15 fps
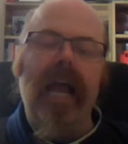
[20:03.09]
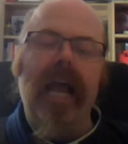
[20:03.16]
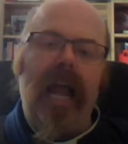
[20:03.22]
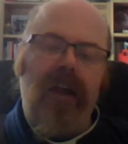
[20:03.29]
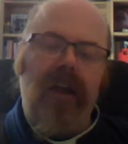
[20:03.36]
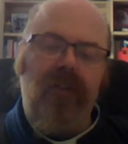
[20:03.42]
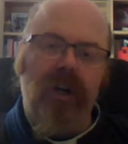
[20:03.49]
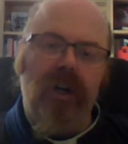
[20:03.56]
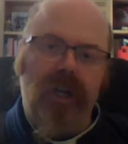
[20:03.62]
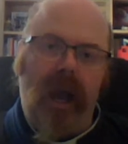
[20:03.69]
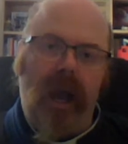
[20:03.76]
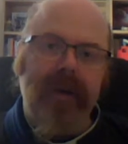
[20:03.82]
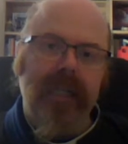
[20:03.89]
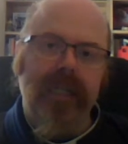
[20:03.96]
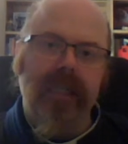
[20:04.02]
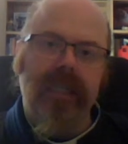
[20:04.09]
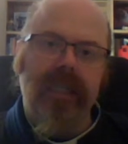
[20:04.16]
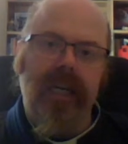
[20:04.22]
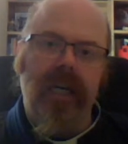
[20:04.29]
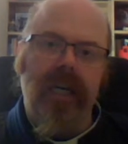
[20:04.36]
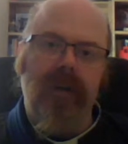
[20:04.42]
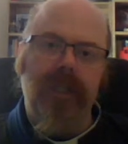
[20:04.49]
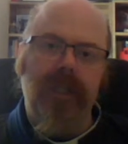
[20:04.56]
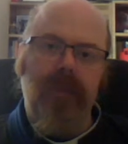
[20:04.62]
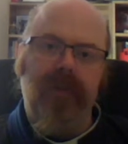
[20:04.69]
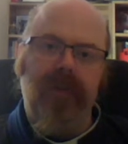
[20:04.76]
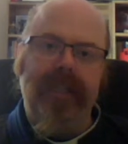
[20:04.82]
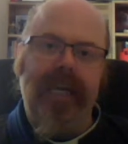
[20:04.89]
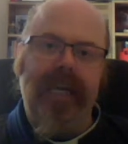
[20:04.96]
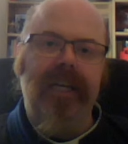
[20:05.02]
If you're going to say the Holy
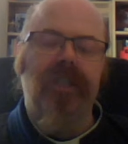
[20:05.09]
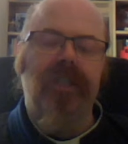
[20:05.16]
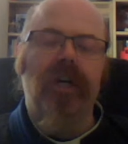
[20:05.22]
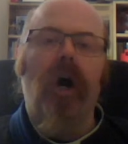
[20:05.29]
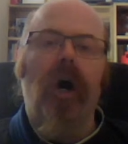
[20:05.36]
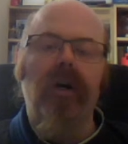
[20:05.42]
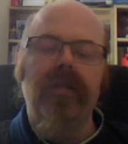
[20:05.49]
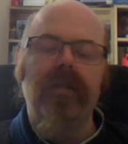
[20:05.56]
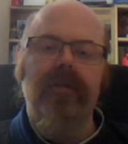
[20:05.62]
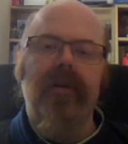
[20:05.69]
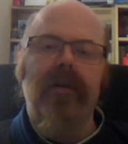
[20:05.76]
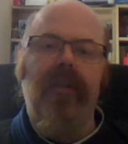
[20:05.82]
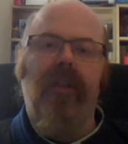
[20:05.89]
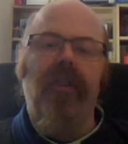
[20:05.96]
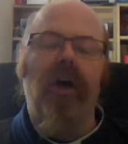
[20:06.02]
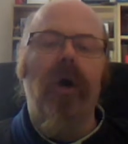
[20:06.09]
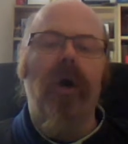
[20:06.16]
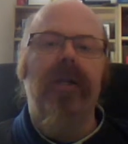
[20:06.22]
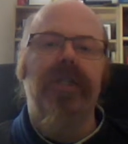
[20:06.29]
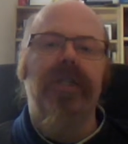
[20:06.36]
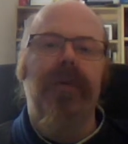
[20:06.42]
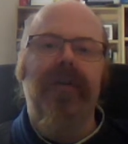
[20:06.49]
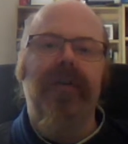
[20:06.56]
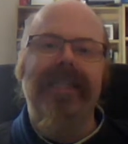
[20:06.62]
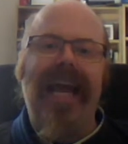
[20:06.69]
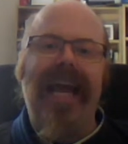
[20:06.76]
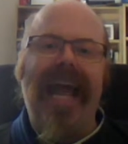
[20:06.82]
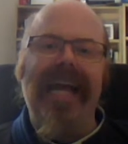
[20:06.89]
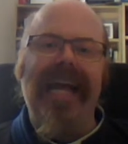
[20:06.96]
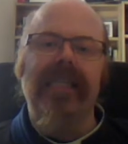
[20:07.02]
Spirit is God and that the Holy Spirit
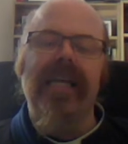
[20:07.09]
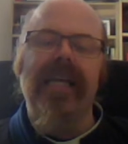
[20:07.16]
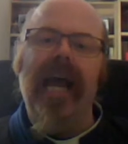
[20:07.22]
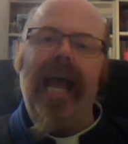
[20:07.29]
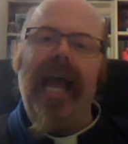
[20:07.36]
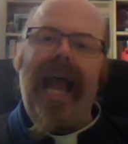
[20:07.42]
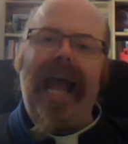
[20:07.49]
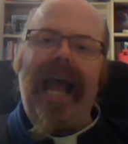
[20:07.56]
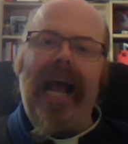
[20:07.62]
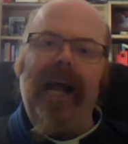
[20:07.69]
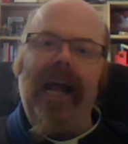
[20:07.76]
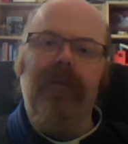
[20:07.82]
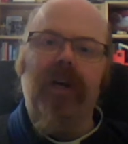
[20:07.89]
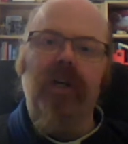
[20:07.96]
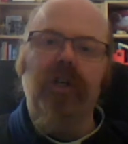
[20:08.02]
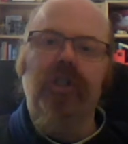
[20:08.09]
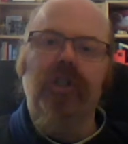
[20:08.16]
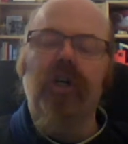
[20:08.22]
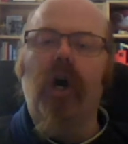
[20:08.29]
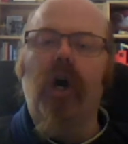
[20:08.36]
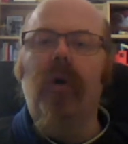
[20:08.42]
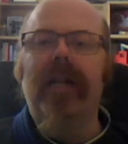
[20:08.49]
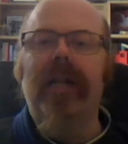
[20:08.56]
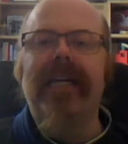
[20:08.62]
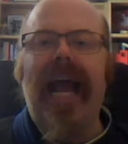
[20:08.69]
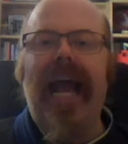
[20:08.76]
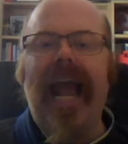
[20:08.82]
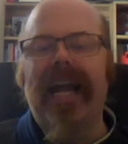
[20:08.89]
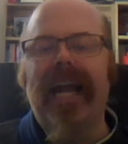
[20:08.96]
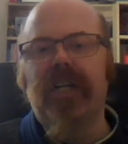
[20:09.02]
has control and
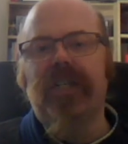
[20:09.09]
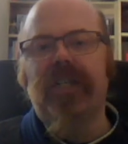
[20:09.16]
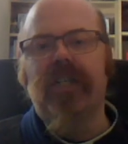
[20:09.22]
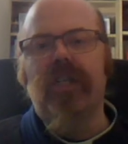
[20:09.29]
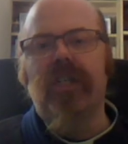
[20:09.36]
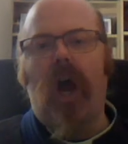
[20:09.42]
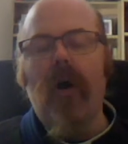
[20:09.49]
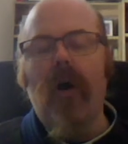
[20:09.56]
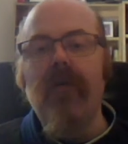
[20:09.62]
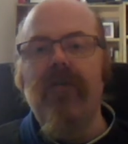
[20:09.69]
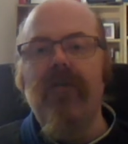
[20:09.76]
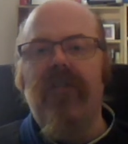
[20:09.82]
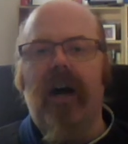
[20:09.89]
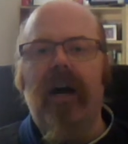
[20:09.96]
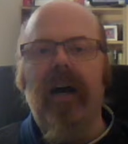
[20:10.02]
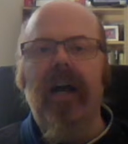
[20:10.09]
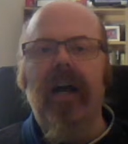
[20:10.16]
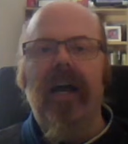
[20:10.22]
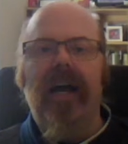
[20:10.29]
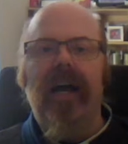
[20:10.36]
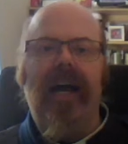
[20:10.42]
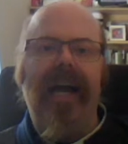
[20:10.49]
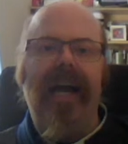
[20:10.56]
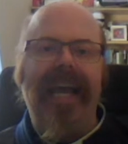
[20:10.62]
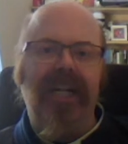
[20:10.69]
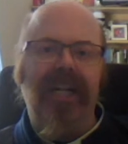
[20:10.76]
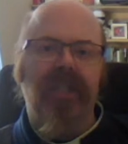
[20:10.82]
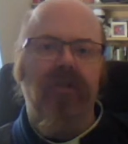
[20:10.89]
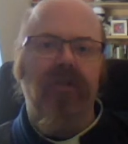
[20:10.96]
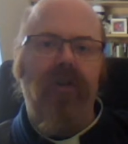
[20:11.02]
actions over
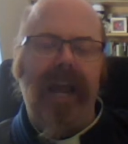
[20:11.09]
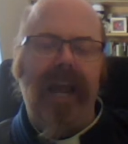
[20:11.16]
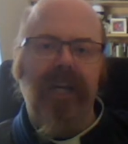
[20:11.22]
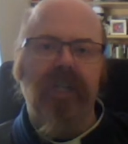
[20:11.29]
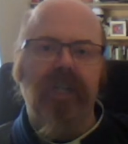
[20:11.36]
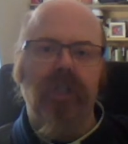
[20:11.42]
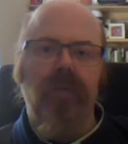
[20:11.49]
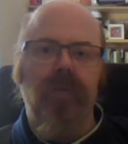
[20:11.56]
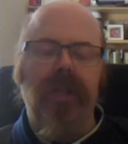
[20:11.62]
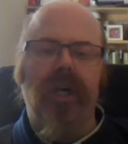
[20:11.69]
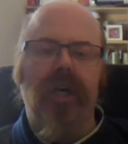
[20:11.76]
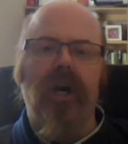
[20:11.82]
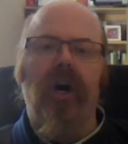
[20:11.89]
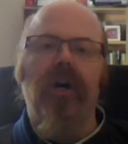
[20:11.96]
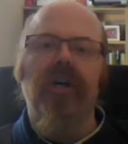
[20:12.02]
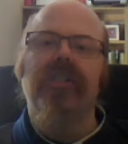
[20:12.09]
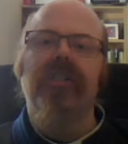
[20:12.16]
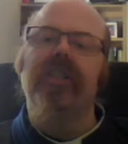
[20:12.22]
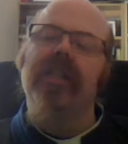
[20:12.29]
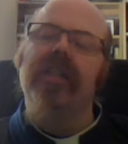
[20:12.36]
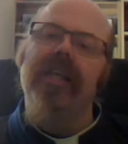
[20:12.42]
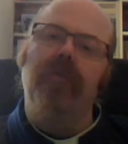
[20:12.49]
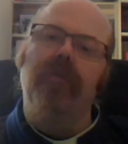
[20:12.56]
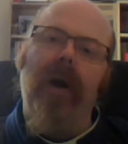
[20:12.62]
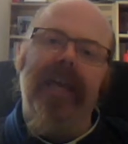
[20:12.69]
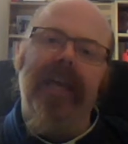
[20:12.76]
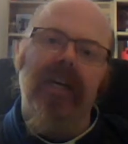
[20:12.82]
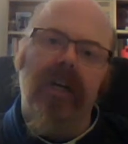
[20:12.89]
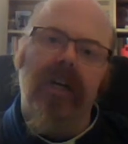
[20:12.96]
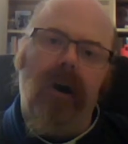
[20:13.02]
interactions with God, the way
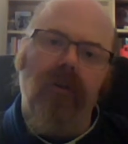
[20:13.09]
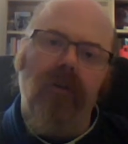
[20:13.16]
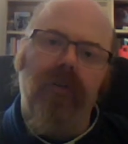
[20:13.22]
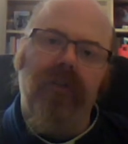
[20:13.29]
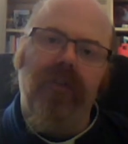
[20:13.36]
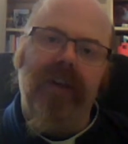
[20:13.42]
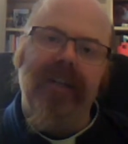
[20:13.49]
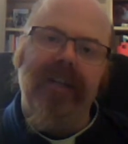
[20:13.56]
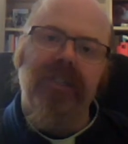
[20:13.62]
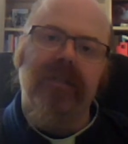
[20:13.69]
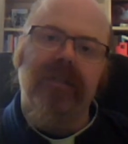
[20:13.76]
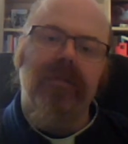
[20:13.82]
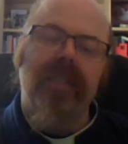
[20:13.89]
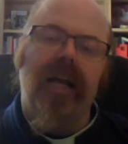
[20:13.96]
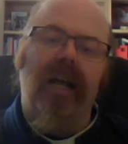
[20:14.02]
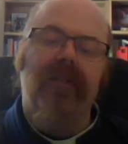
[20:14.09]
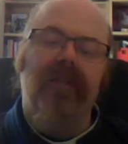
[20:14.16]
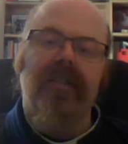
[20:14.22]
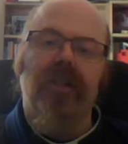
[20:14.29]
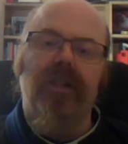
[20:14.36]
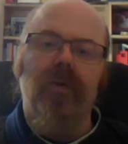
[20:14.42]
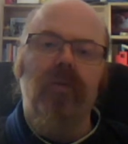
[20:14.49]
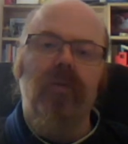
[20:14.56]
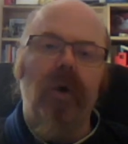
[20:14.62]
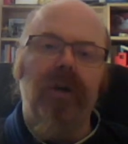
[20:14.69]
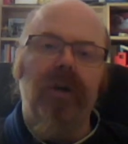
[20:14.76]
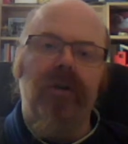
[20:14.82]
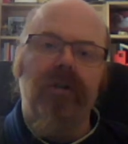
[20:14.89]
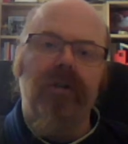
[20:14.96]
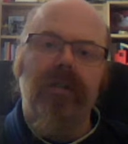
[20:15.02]
that God reveals themselves in the
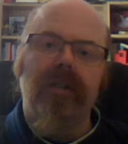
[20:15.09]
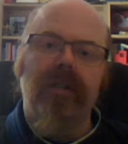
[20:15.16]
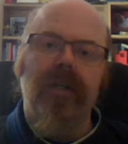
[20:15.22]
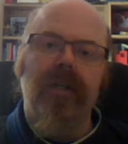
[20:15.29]
world,